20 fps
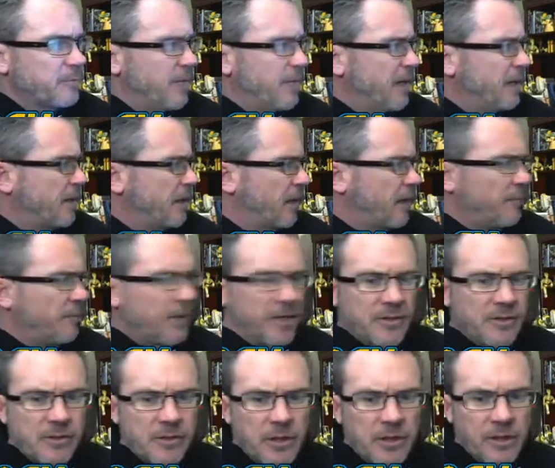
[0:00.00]
main account
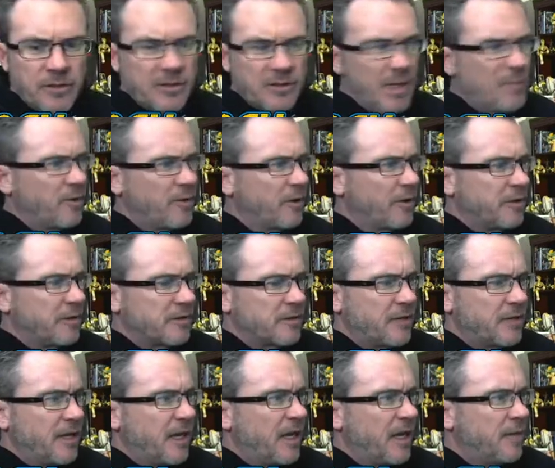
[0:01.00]
because as you get deeper into this
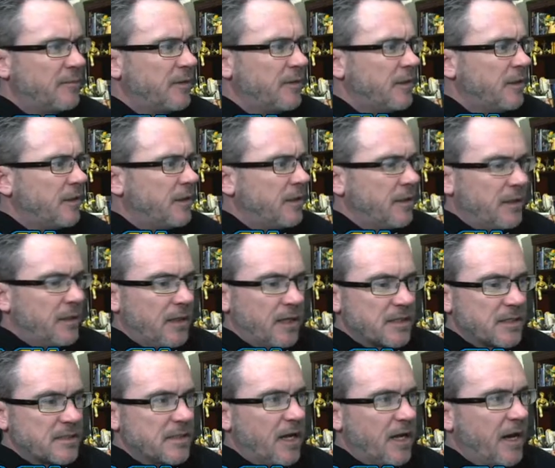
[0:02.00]
game,
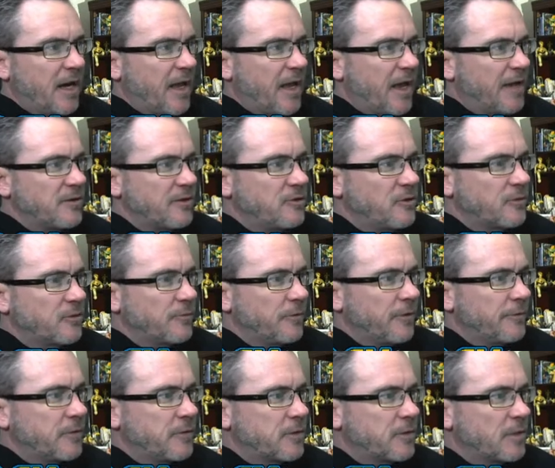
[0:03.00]
it's not as useful
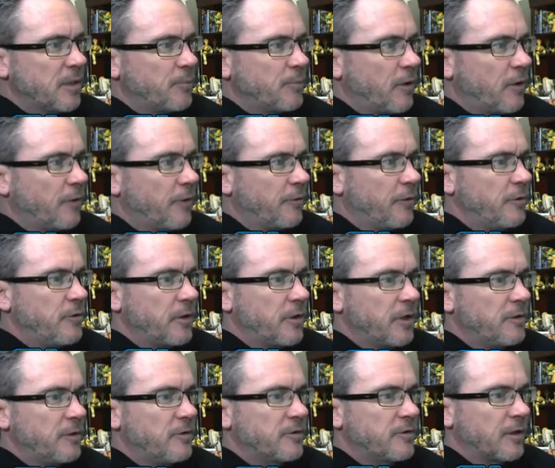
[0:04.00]
of a ship. Although you
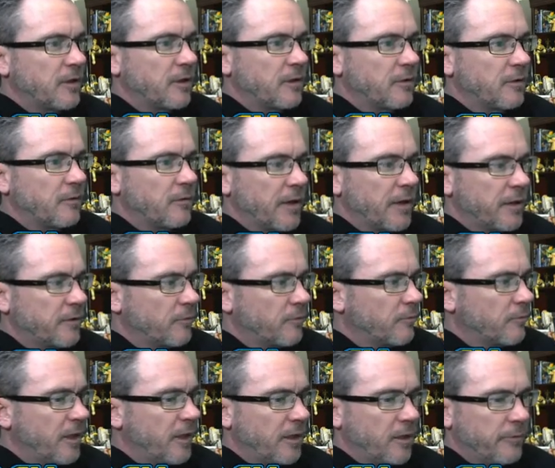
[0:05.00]
can use it in Grand
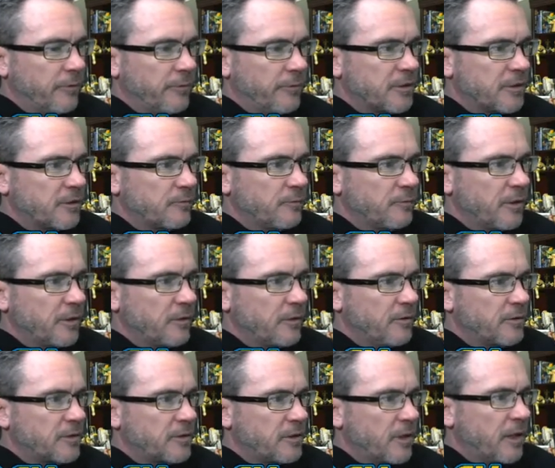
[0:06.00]
Arena, which is what
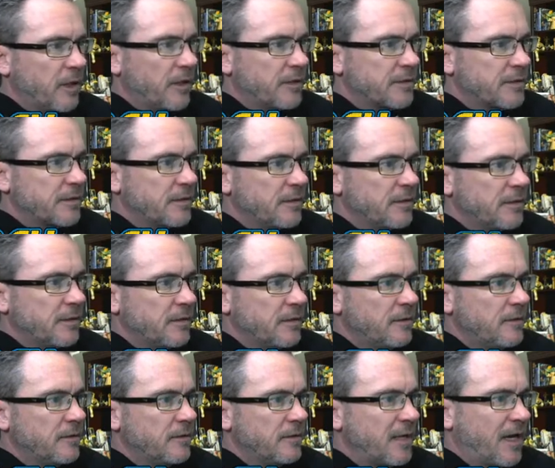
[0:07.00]
Nooch does.
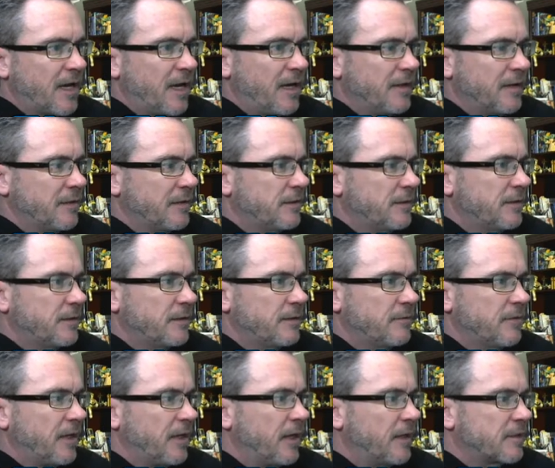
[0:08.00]
Ah,
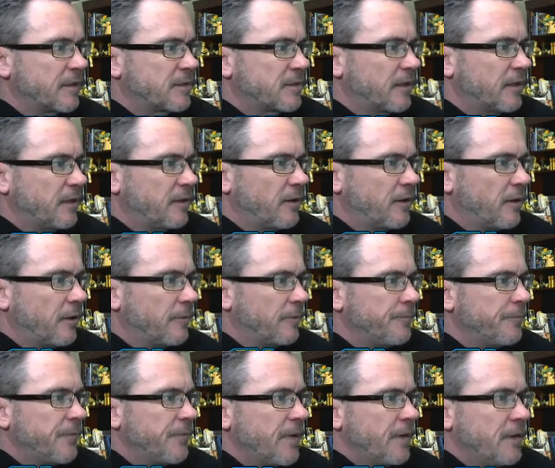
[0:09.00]
I didn't get a stun there.
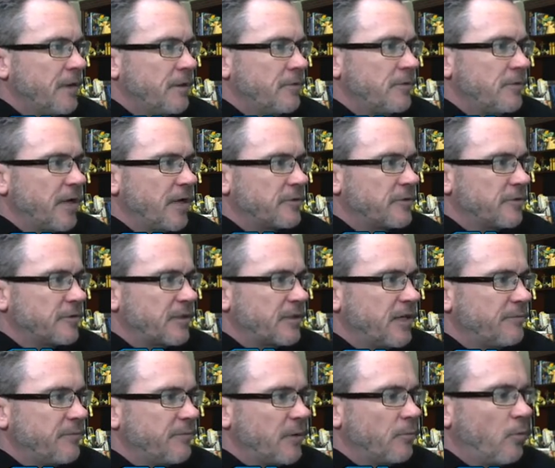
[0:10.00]
You guys are just
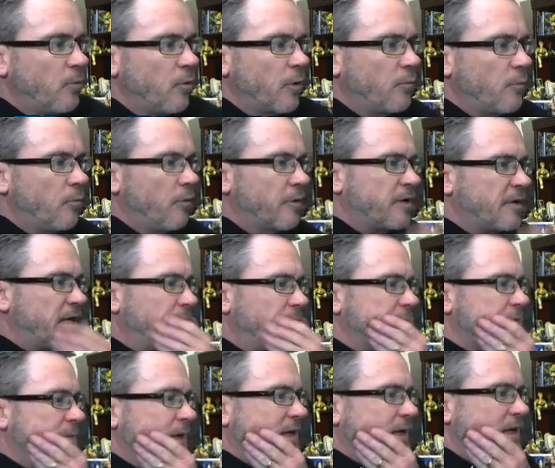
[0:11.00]
giving me more and more
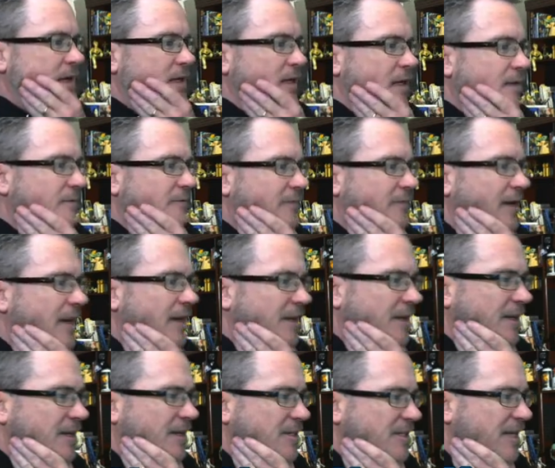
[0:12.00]
damage, but I need to get
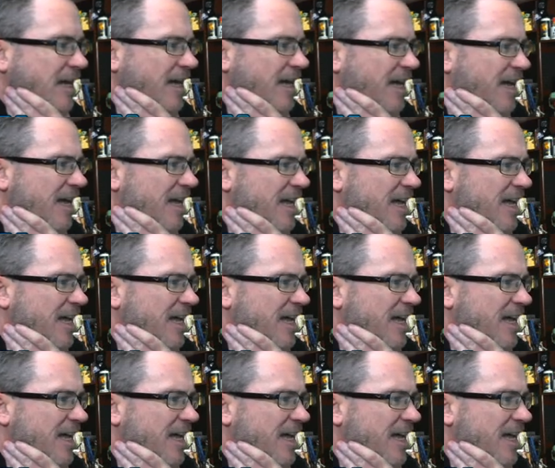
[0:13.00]
advantage, and I.